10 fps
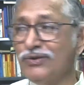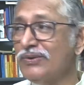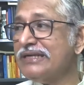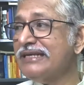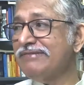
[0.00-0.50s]

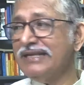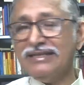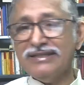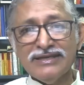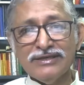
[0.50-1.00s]
don't give
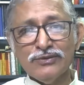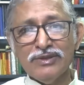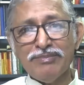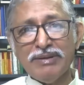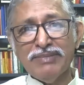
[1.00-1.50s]
anything to
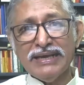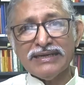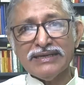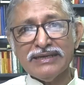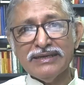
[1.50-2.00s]
the
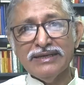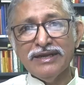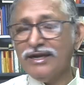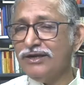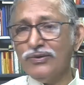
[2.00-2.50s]
public
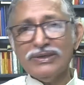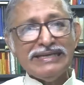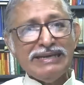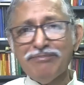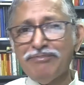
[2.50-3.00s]

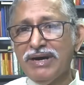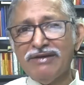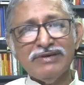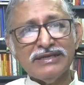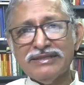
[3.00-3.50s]
don't
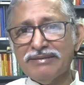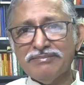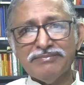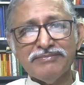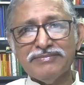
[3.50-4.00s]
empower
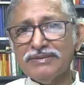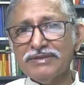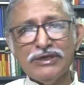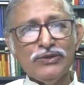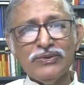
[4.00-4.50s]
them
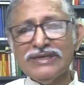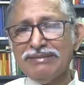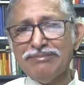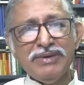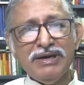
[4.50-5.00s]

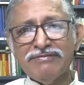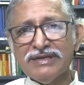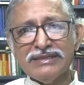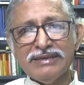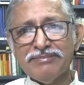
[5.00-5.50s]
don't
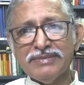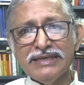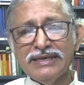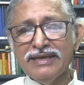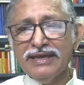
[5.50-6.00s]
empower them
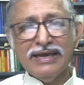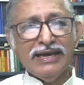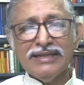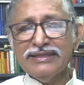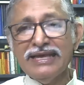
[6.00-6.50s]

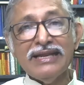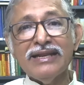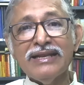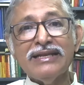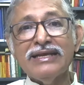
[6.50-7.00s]
and then
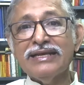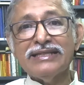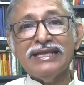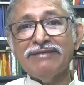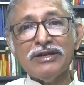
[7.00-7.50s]

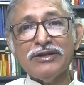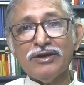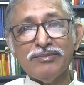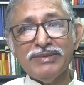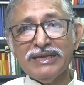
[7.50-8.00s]
they will
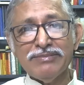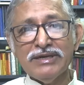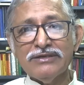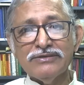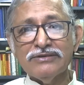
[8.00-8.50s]
not be
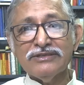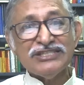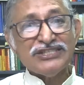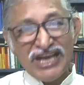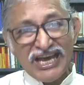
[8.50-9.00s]
able to
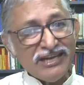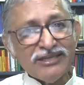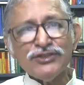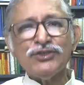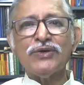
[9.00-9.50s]

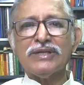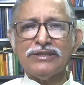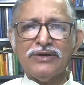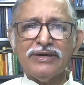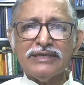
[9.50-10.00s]
challenge your
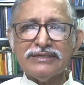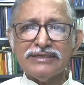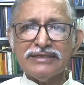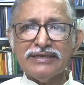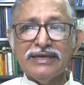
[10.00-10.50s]

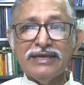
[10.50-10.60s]
authority